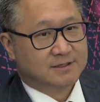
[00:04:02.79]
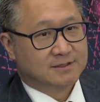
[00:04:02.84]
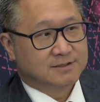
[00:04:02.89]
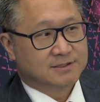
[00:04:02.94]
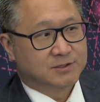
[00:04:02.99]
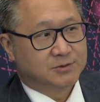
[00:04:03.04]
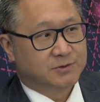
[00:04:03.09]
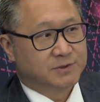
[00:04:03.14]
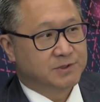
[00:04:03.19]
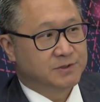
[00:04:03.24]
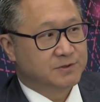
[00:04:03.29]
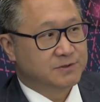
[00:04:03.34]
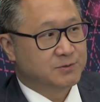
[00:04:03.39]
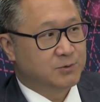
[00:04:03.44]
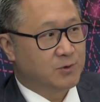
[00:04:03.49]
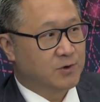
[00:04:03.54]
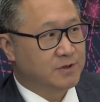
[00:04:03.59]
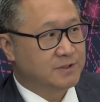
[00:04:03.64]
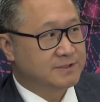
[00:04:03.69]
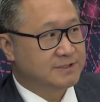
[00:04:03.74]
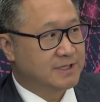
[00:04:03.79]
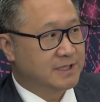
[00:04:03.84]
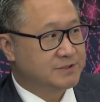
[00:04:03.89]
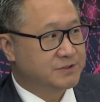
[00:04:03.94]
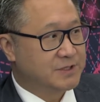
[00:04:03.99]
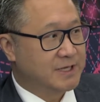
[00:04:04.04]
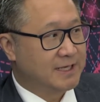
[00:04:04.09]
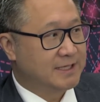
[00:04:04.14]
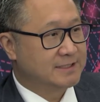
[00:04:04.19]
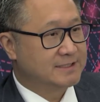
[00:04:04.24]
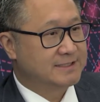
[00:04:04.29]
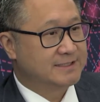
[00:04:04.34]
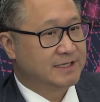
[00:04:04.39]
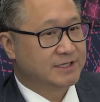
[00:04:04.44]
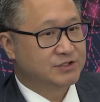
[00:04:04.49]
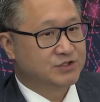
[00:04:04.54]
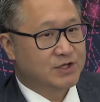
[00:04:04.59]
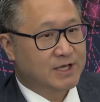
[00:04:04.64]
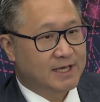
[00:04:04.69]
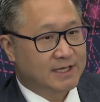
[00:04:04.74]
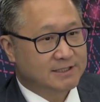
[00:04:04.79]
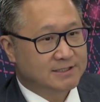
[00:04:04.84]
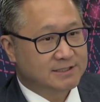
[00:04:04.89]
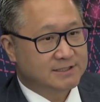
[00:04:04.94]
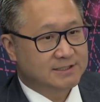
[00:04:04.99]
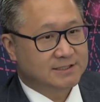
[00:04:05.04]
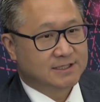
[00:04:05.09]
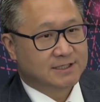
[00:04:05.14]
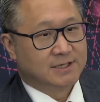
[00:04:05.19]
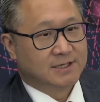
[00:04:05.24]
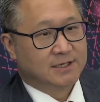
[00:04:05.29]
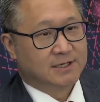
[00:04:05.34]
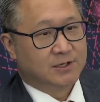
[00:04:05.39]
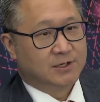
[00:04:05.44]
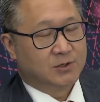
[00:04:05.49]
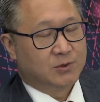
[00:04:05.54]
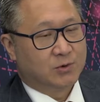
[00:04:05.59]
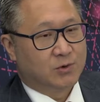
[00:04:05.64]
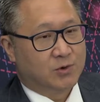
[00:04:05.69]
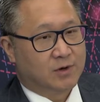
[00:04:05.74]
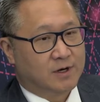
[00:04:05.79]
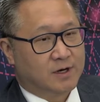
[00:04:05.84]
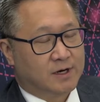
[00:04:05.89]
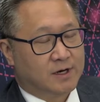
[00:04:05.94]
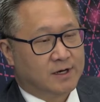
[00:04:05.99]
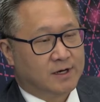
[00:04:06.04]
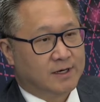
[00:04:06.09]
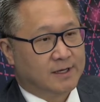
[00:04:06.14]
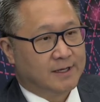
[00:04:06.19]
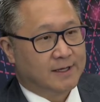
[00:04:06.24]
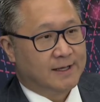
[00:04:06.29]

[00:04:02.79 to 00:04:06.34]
So we use words such as suggest or